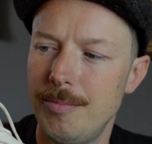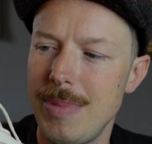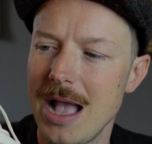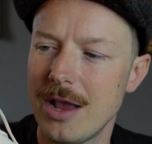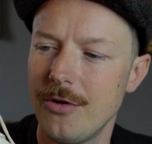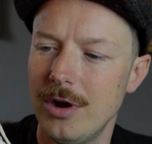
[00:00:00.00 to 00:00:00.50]

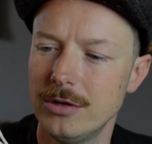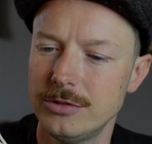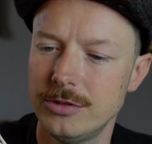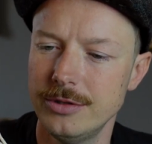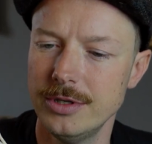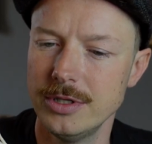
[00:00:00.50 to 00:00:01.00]
background
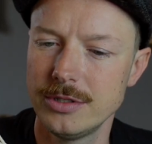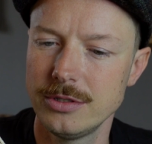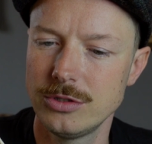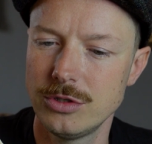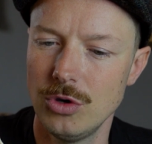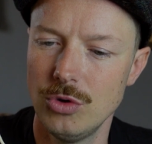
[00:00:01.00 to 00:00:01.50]
to this.
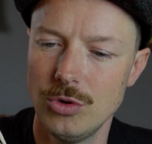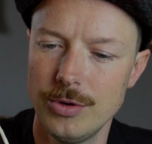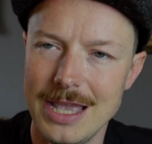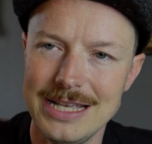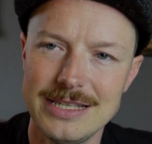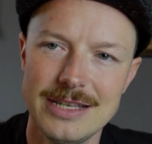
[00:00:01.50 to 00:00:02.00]
So
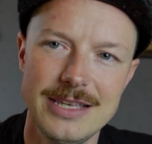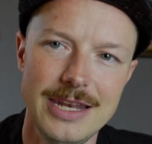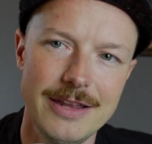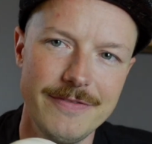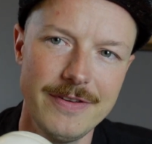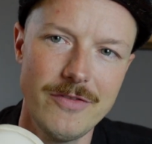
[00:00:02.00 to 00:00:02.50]
as I
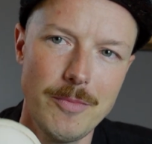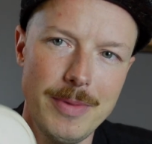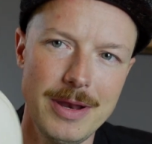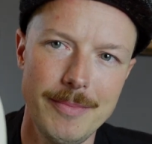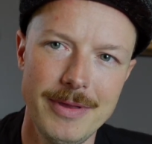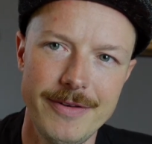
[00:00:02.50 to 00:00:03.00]
said, I've never
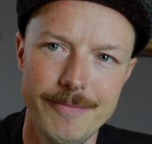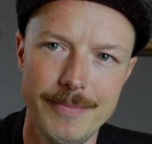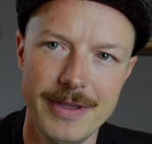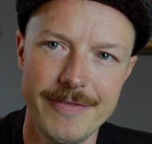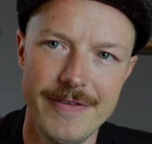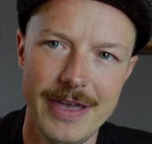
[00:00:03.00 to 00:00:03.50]
been a
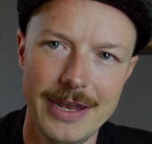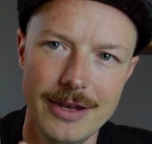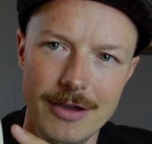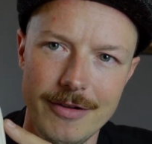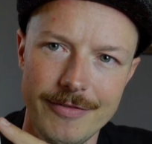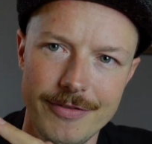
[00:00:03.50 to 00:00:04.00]
big fan
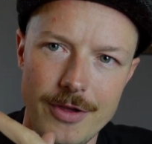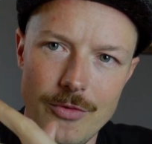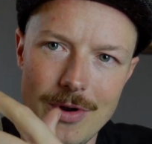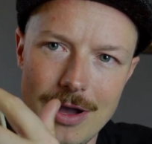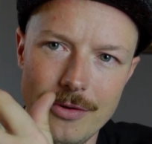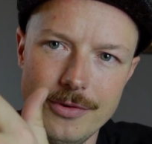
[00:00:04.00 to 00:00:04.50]
of the
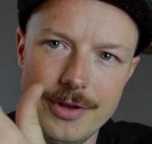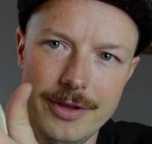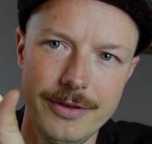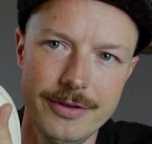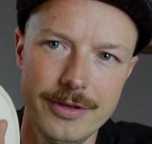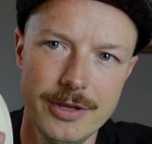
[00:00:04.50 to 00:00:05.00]

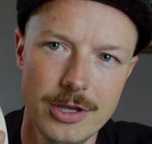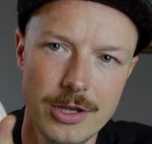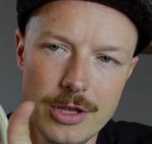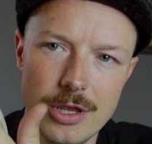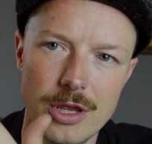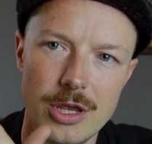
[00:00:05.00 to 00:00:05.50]
rounded
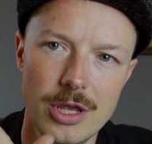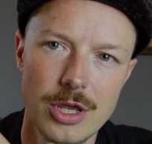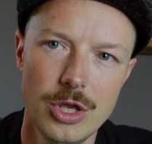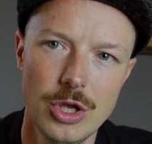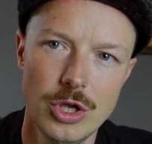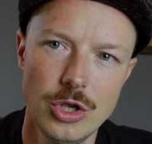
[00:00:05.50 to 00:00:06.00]

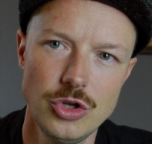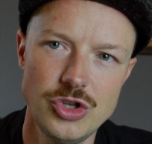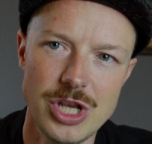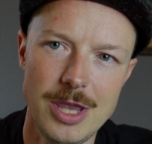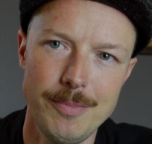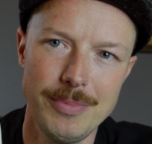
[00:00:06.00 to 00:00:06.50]

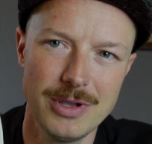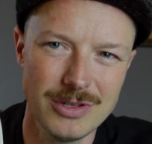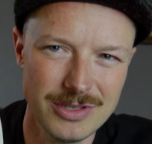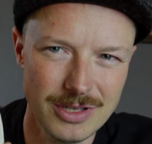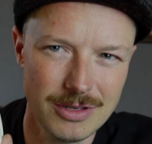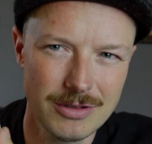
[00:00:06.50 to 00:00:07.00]
shape
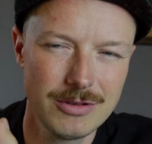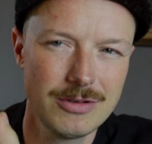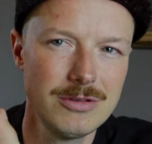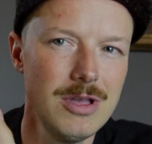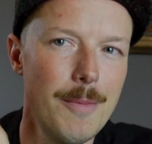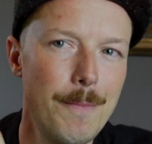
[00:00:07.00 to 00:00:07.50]
because it
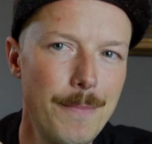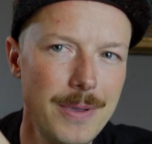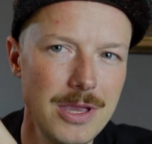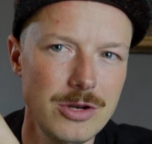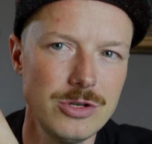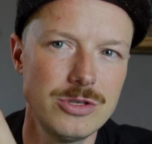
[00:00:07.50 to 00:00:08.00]

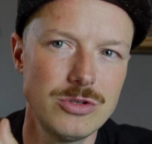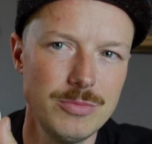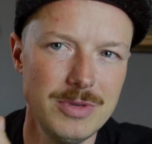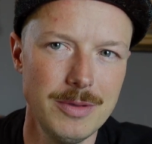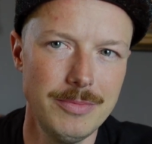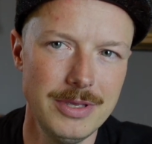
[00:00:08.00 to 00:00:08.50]
appears to
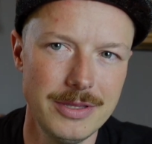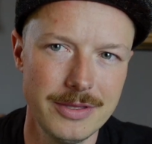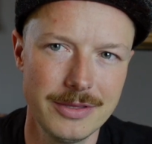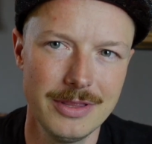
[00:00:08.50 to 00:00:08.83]
me a bit